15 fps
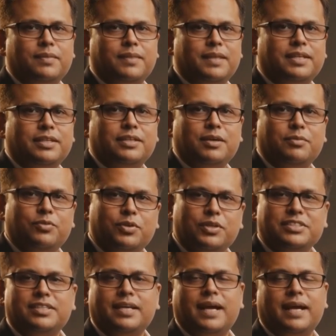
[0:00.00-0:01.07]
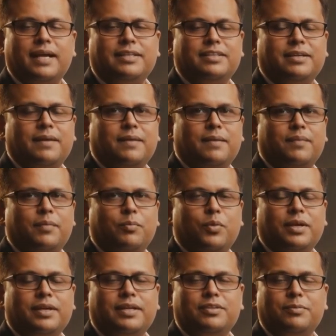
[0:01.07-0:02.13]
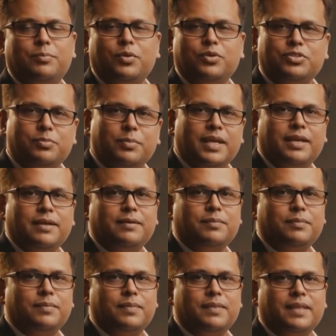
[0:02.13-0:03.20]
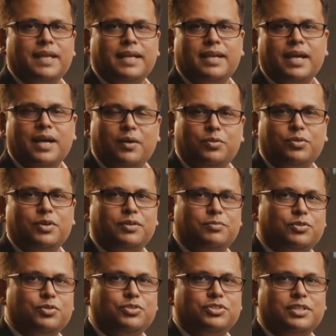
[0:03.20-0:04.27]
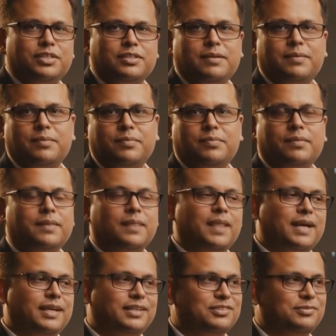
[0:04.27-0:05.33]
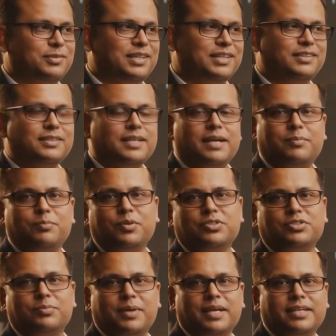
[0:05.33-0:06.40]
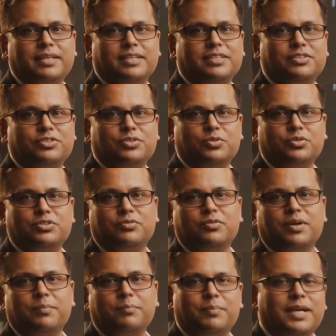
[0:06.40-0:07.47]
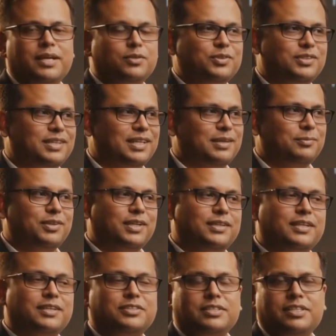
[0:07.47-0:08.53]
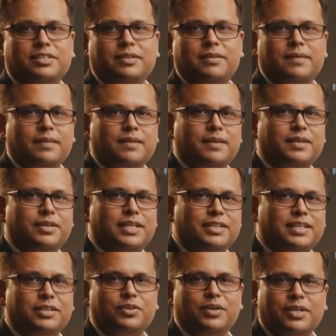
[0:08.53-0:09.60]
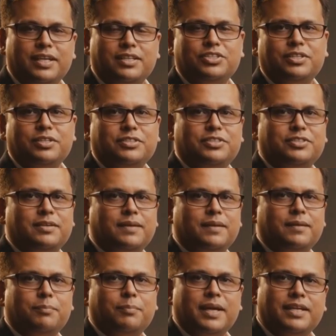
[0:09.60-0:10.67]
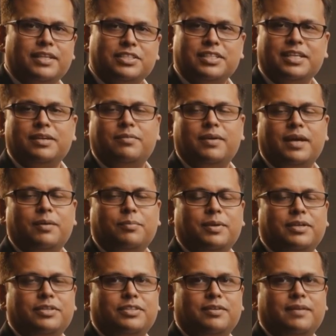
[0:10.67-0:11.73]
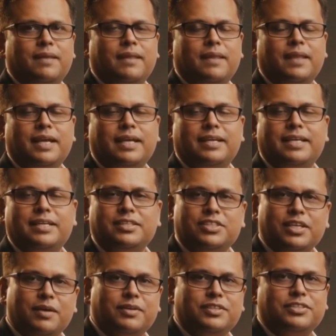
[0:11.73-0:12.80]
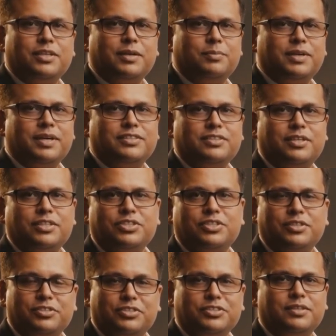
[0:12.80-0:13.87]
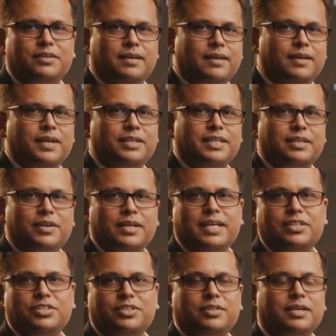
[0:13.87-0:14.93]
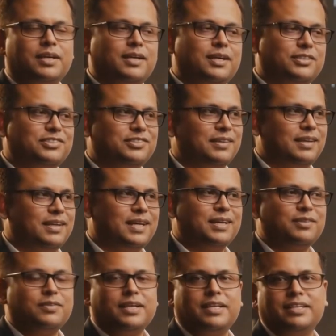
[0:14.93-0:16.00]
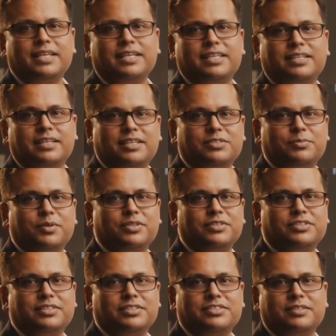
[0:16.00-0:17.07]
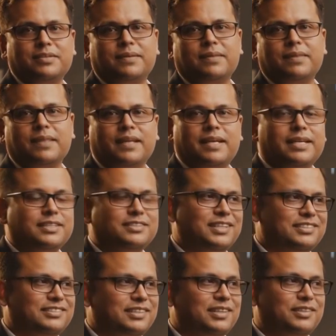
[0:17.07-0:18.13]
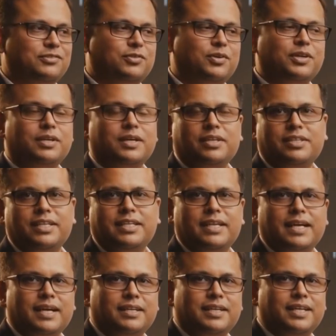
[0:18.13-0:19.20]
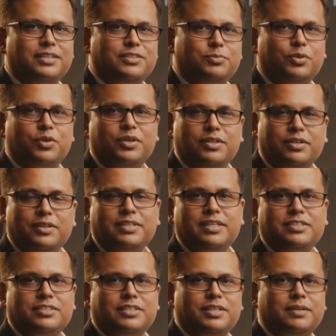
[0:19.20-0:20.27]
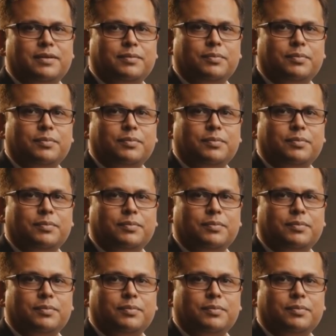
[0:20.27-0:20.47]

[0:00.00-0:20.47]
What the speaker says: Interviewers ask, what is Postman and how you have used it? I explained that Postman is used for manual API testing, creating collections, managing environments, writing JavaScript assertions, running collection runners, and validating responses. It is excellent for learning and exploratory testing.